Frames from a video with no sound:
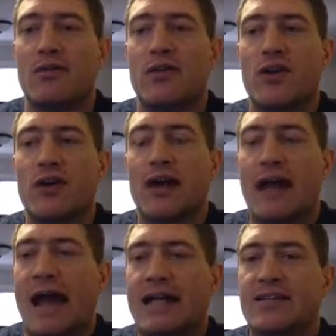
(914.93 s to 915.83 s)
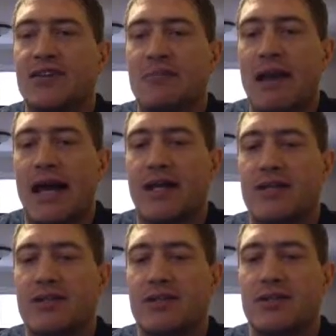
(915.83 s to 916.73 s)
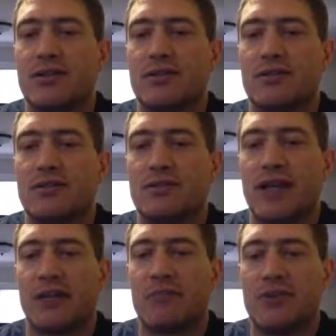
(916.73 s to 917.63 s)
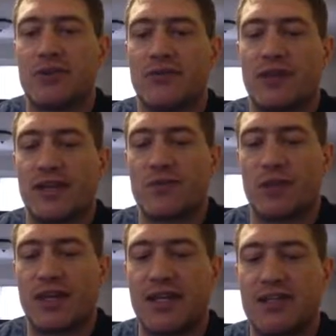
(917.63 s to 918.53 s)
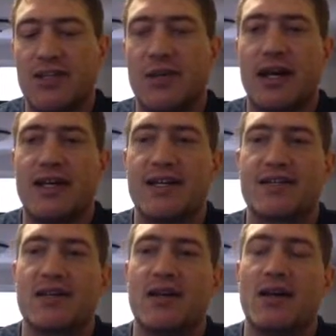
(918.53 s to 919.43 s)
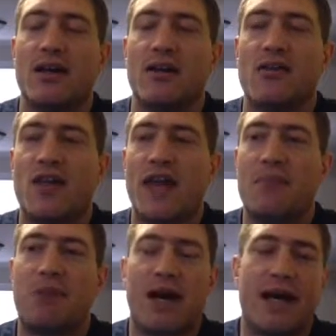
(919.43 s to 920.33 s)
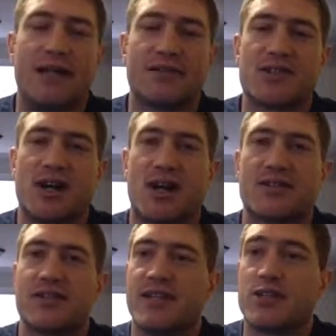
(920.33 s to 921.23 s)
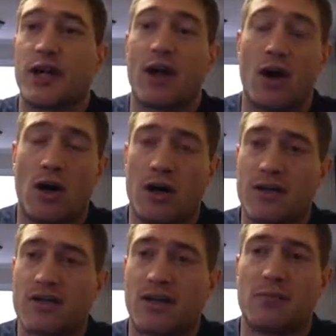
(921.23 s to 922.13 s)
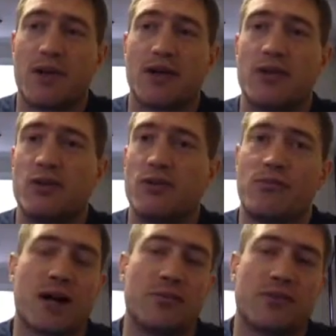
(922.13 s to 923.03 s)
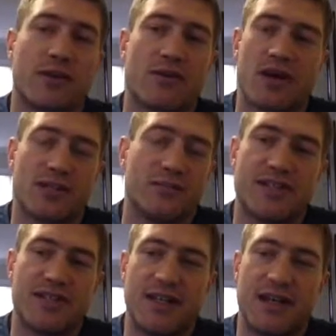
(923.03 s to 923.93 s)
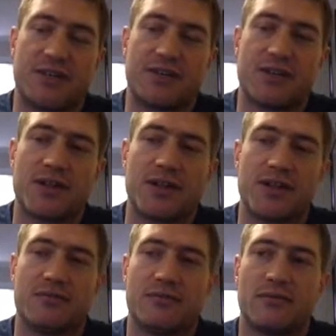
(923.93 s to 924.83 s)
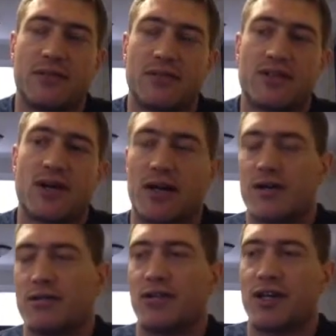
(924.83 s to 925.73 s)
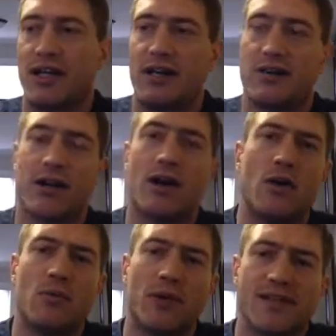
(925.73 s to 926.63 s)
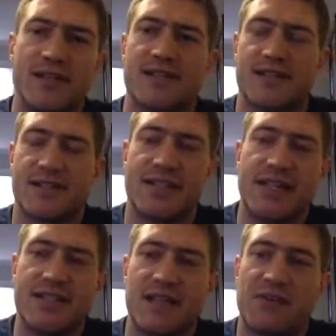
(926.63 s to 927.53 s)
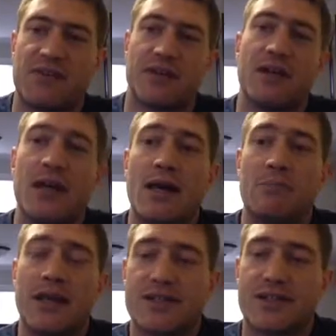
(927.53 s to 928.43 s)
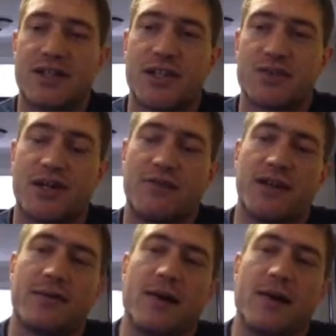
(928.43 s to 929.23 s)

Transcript: not actively managed like a mutual fund is. What they do is they buy stocks. They trade on the stock market. You've probably run across them. You see it after the stock. You're looking at it and you're like, oh, what is this? And it says ETF after it. It means exchange traded fund.